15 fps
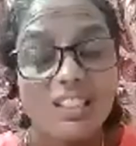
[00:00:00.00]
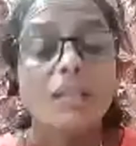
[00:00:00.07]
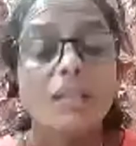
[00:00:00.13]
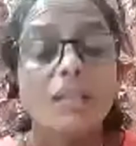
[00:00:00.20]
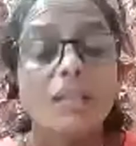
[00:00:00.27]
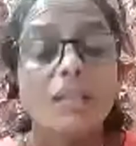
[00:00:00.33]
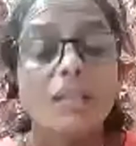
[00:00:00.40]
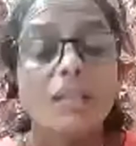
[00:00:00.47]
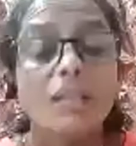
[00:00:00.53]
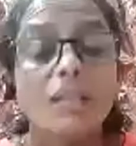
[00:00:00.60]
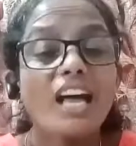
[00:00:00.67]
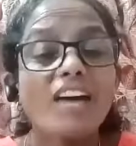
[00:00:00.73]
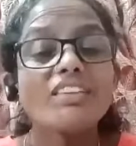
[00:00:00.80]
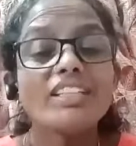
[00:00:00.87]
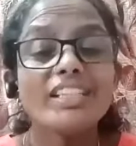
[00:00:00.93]
because
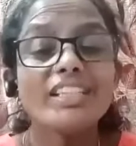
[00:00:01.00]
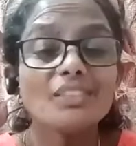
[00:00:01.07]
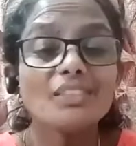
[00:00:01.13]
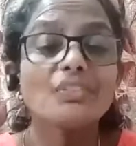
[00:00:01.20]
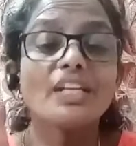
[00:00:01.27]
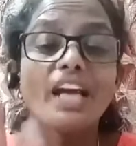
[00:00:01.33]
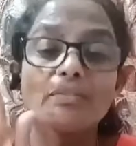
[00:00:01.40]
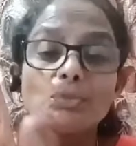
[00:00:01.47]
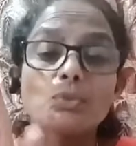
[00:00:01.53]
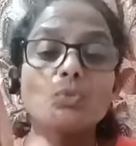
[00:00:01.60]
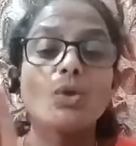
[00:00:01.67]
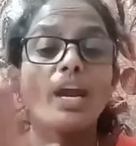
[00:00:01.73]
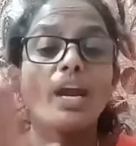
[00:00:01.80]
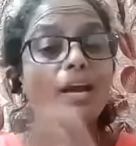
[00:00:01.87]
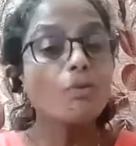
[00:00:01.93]
nowadays we have to
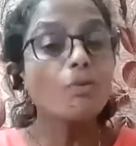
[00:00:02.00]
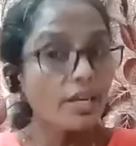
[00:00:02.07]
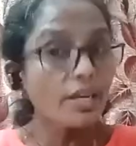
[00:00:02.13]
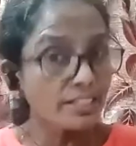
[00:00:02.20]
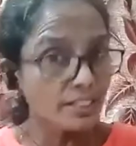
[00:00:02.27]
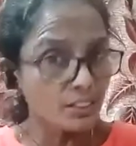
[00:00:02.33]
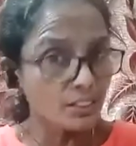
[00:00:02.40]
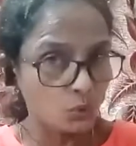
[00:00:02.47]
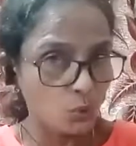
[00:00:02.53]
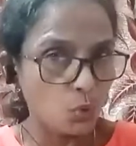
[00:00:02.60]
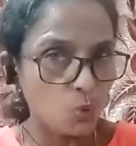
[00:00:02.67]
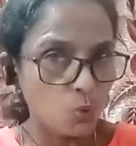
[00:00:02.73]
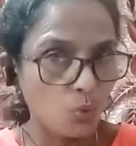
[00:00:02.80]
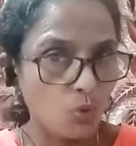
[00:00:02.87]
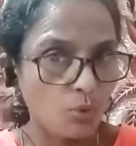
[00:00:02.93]
avoid this cold
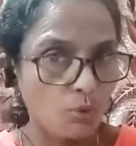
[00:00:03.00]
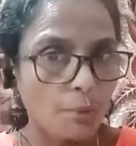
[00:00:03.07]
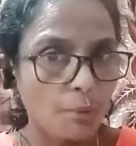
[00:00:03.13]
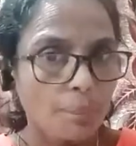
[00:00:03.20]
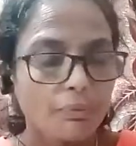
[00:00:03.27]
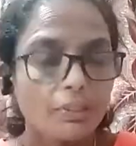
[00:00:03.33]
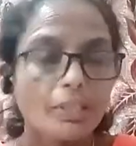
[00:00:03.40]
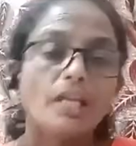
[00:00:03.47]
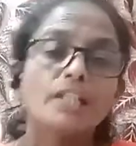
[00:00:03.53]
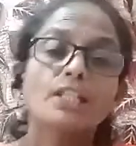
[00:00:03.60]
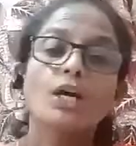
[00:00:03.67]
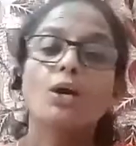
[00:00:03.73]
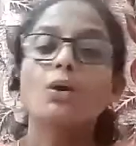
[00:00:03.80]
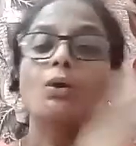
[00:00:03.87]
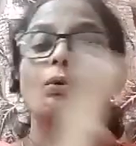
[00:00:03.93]
water.
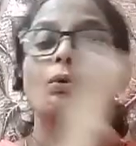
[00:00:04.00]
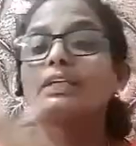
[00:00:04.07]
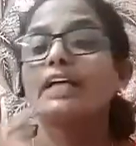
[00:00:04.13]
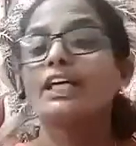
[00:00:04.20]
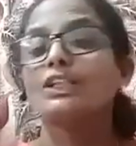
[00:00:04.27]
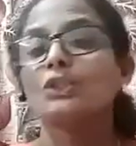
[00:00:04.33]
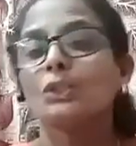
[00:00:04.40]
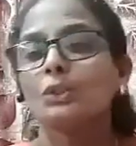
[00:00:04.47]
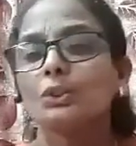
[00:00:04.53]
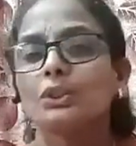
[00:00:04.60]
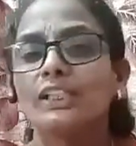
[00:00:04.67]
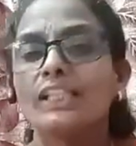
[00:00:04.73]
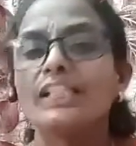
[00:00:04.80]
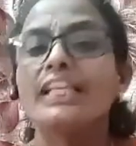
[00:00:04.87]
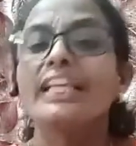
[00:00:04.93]
Now,
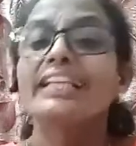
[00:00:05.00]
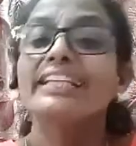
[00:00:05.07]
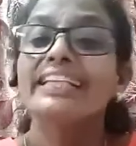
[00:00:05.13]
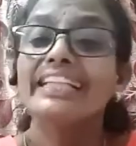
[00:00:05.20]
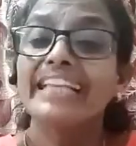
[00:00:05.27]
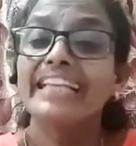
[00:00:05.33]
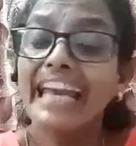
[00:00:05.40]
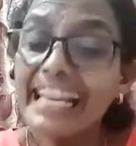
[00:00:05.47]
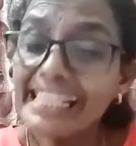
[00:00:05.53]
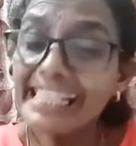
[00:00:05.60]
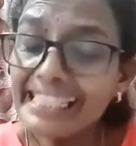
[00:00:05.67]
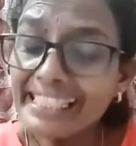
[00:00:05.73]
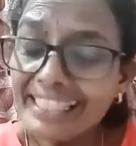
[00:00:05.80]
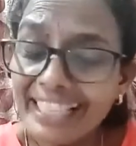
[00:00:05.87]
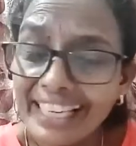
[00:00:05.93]
conclusion in the
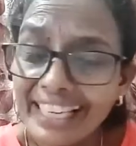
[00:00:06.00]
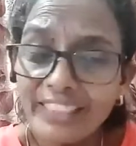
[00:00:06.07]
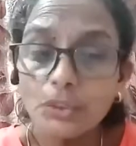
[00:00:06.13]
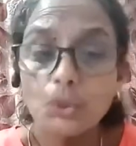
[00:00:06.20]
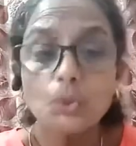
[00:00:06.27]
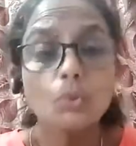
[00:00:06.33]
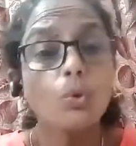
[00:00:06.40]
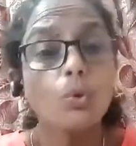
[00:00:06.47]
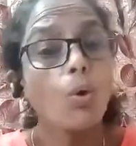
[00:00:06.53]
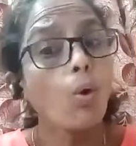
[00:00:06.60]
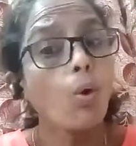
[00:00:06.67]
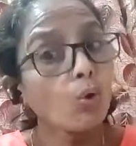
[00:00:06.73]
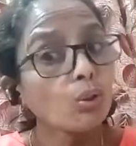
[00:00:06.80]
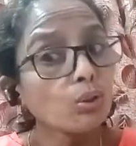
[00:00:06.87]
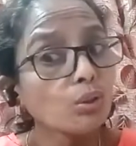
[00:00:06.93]
end, like you
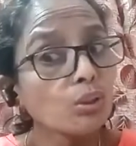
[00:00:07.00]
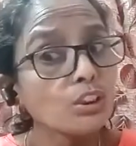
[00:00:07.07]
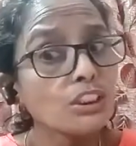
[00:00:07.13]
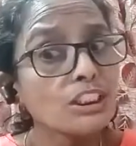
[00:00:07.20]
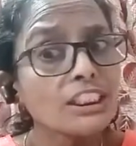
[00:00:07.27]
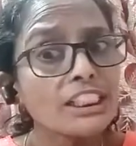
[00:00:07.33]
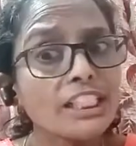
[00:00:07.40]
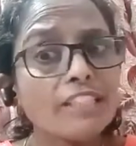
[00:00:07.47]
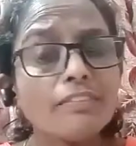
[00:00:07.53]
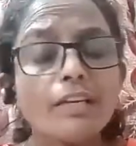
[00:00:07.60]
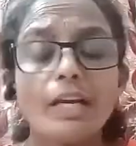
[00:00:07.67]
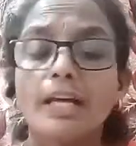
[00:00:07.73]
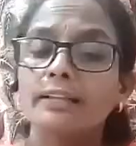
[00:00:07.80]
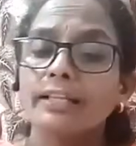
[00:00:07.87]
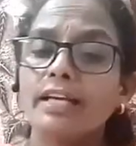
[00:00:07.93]
all know, children,
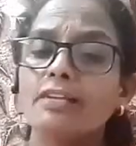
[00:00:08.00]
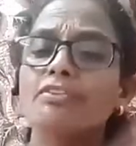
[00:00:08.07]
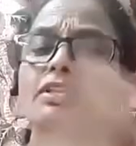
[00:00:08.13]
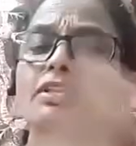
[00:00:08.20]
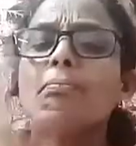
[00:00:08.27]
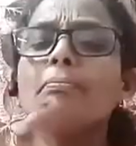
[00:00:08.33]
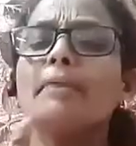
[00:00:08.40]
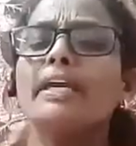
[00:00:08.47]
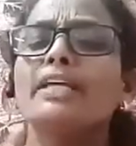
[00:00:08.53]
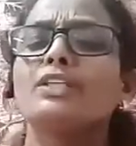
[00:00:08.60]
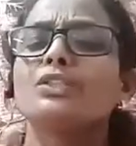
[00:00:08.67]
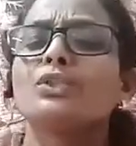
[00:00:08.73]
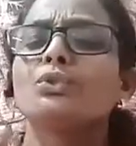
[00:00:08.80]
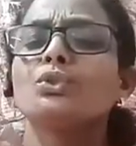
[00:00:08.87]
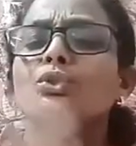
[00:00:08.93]
that we make
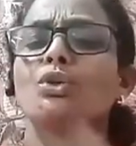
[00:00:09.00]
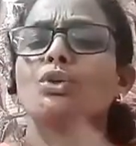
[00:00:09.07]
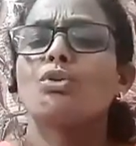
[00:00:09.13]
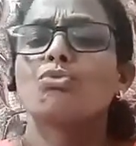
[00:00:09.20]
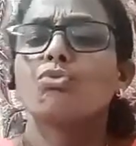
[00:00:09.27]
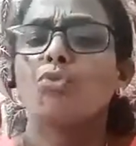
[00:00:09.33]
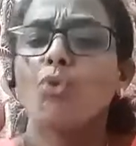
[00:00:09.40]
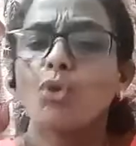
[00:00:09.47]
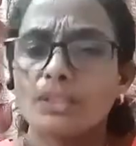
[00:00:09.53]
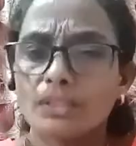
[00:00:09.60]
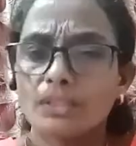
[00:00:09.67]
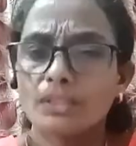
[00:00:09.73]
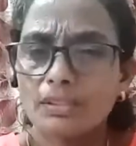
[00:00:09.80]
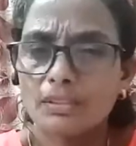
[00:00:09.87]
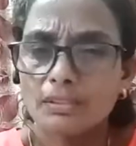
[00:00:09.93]
use of
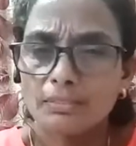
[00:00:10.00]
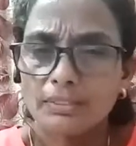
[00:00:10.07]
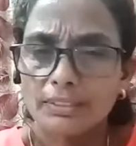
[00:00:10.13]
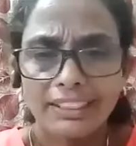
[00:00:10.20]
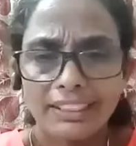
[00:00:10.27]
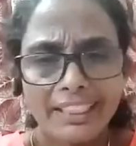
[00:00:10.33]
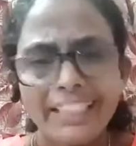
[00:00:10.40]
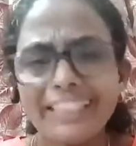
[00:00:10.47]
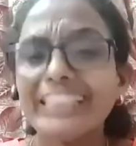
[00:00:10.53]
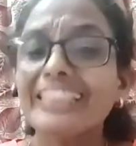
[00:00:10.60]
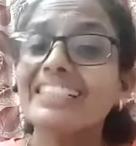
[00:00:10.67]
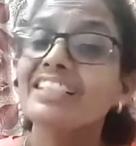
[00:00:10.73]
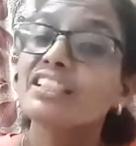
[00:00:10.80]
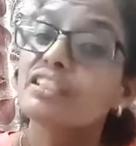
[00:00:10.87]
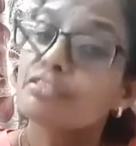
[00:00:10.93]
water, correct, in
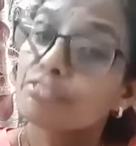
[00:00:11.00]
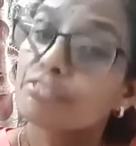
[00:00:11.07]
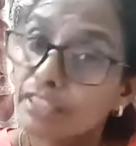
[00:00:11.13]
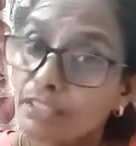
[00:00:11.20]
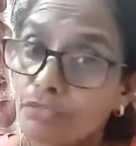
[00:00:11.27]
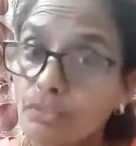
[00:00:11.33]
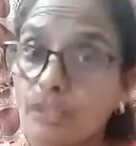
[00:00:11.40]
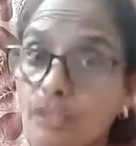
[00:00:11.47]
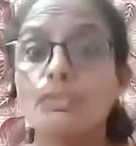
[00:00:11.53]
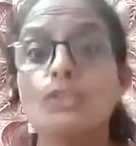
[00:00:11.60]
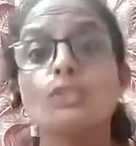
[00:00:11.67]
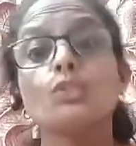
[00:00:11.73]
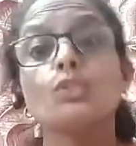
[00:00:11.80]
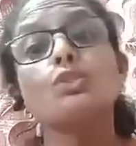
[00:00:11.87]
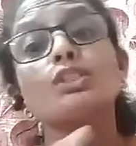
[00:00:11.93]
a different way. We
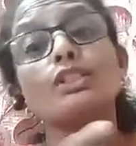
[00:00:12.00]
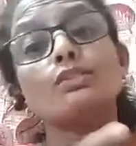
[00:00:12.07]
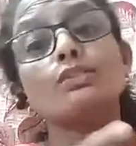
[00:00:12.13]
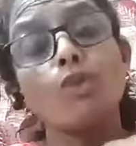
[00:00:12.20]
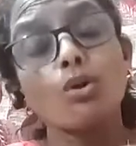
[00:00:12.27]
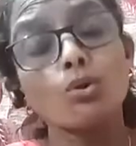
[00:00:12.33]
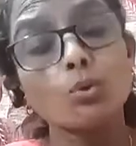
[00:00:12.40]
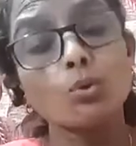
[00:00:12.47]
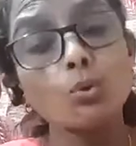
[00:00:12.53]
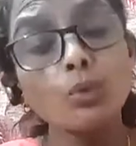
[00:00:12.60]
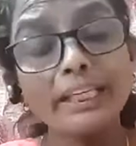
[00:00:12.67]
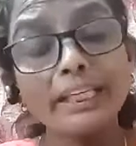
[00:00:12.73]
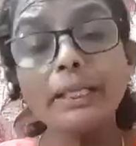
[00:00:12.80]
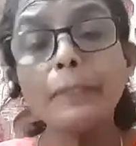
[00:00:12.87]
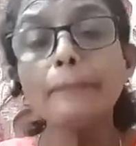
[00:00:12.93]
use it for
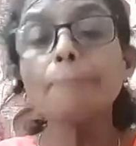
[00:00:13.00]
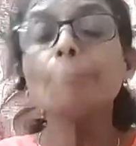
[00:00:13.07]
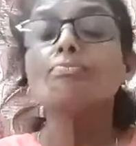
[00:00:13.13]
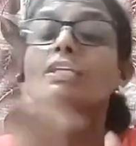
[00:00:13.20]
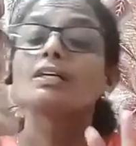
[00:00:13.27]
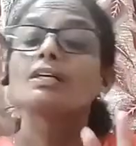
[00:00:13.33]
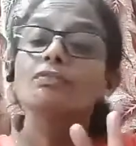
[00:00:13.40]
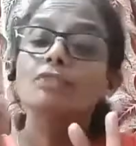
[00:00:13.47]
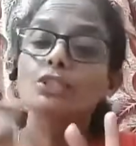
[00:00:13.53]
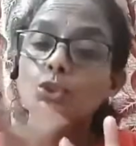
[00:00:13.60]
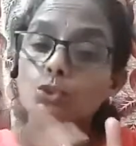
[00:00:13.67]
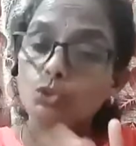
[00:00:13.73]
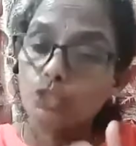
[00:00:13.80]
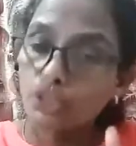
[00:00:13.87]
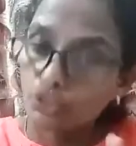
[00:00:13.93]
cooking, we
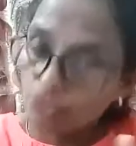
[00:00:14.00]
use it